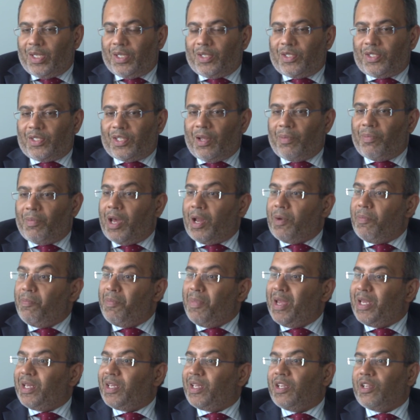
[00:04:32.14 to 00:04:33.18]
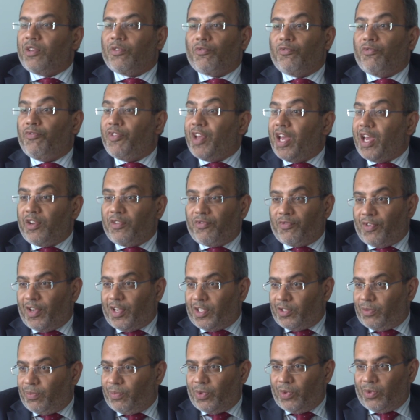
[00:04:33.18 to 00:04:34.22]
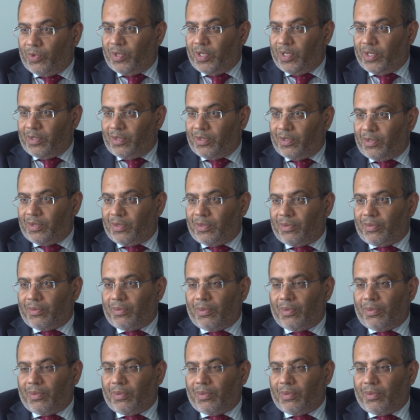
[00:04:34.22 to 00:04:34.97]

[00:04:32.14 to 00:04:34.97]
Some are making very fast progress,